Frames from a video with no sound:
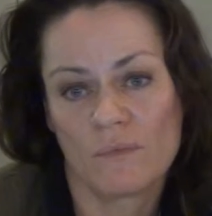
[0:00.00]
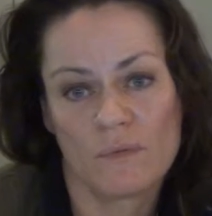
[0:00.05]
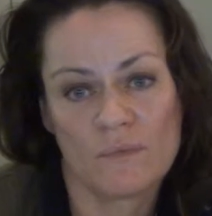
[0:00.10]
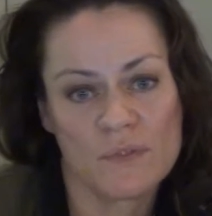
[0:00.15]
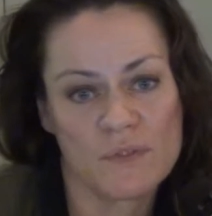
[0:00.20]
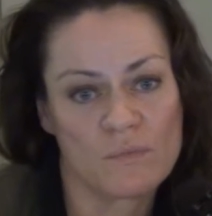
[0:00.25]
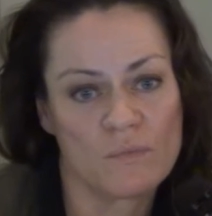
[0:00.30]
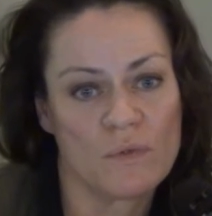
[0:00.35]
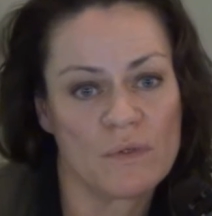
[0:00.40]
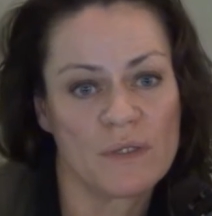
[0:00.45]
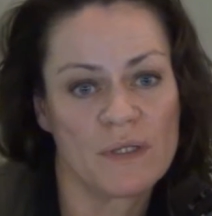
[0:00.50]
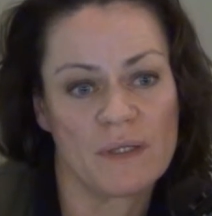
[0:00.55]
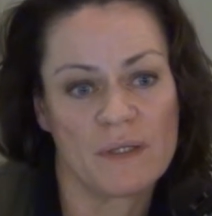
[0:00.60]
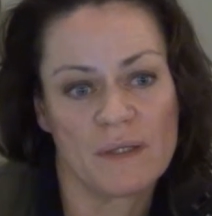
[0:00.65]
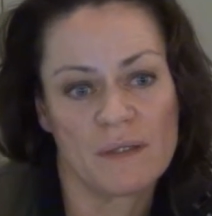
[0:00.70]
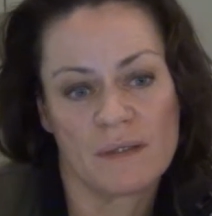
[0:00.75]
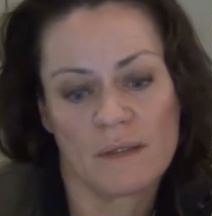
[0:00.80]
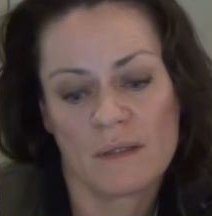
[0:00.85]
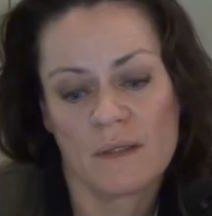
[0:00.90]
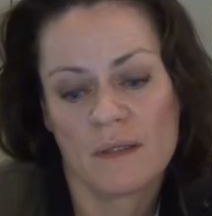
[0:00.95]
what was
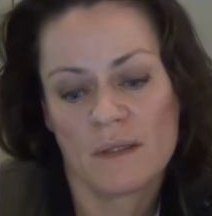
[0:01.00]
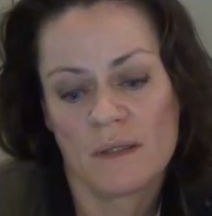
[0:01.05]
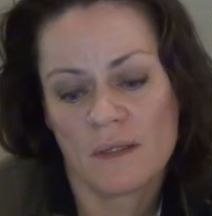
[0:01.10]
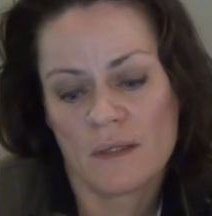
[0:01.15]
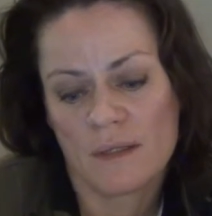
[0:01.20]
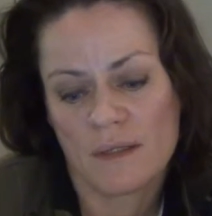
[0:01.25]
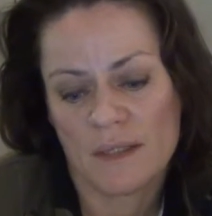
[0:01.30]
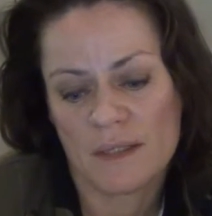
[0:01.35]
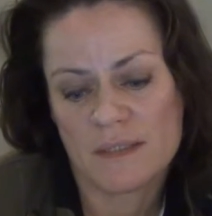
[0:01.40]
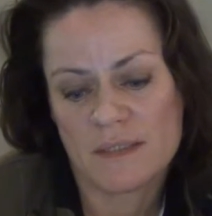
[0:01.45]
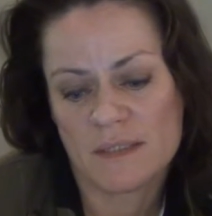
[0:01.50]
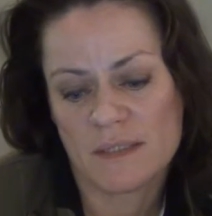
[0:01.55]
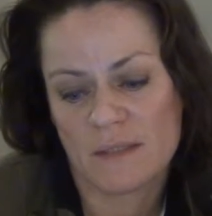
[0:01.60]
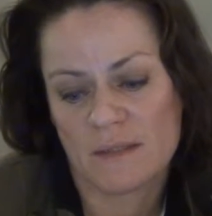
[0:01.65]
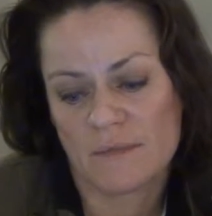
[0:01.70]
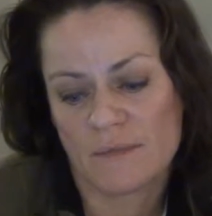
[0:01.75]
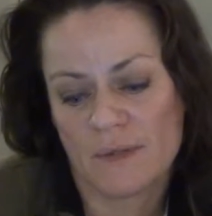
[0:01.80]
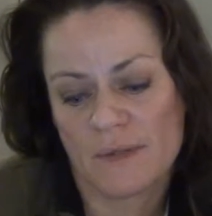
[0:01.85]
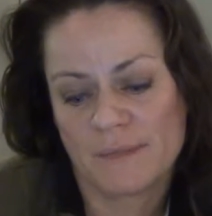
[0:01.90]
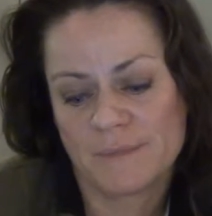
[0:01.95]
working,
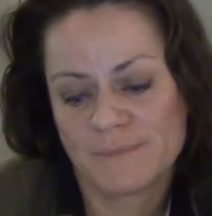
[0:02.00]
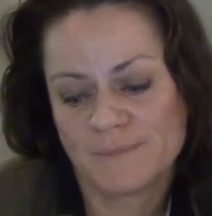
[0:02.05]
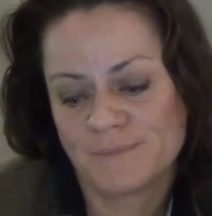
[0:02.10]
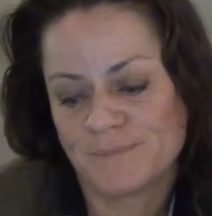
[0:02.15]
etc.